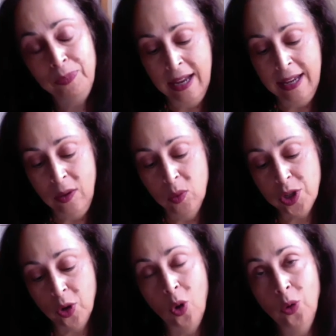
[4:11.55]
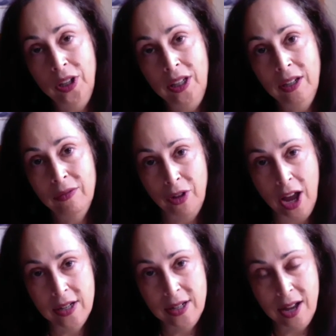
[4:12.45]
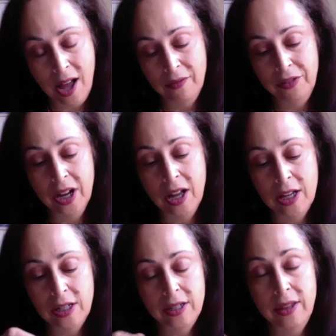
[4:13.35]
He was her only friend and confidant